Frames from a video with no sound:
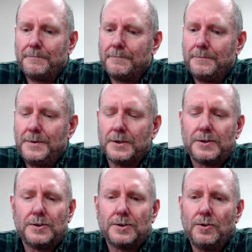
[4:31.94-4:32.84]

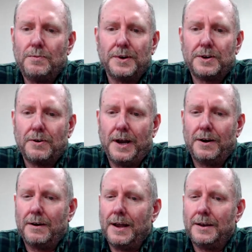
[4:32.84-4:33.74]
just so much
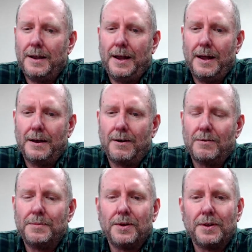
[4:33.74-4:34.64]
greater, and our
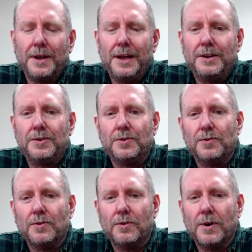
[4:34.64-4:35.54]
ability
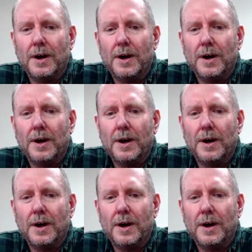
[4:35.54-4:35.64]
to